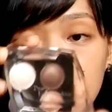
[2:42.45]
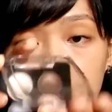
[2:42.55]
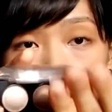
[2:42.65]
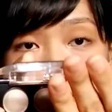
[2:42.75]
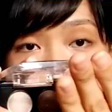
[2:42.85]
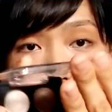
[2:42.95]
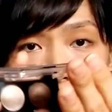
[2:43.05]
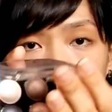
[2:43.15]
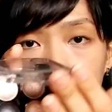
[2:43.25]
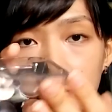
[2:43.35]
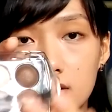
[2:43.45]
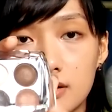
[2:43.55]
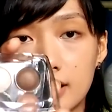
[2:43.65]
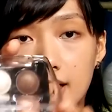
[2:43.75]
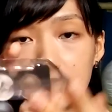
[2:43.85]
It's their
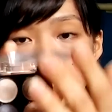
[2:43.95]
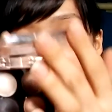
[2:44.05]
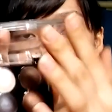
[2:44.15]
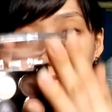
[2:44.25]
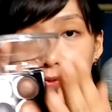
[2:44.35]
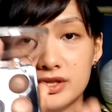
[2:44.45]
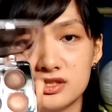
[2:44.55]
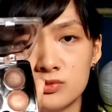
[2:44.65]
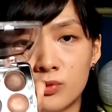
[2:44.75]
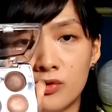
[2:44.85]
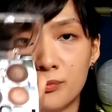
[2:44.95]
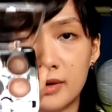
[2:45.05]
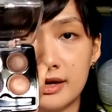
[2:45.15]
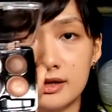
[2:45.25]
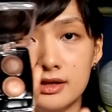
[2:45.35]
Pearl Eyeshadow. This is one of
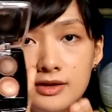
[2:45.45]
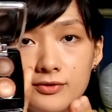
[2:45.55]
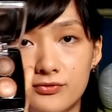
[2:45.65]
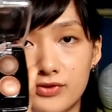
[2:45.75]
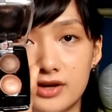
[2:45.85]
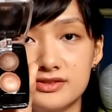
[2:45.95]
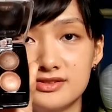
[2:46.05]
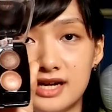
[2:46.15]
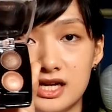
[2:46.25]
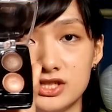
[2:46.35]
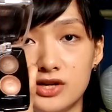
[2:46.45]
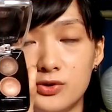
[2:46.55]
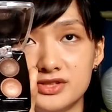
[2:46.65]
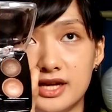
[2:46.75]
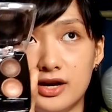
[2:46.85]
my first
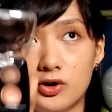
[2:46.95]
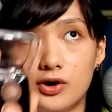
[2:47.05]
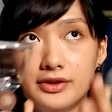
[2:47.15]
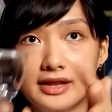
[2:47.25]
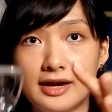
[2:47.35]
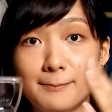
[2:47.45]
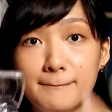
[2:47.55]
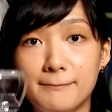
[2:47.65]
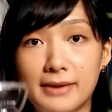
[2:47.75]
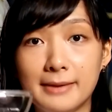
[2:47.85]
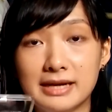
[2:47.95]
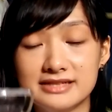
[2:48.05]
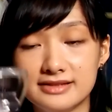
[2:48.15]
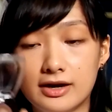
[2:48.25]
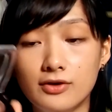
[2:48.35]
eyeshadows that I got like by
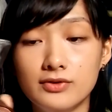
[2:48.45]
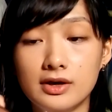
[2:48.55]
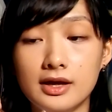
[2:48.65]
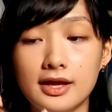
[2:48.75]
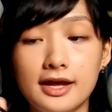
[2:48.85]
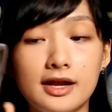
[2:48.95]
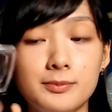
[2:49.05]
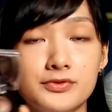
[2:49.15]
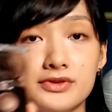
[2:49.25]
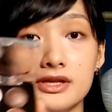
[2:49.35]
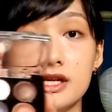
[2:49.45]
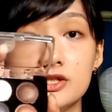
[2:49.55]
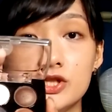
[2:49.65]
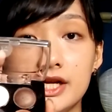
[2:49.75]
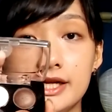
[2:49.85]
myself, and I'm using this
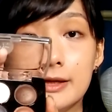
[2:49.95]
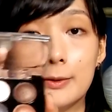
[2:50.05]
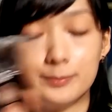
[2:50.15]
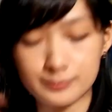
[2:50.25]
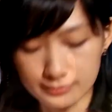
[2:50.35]
shade here.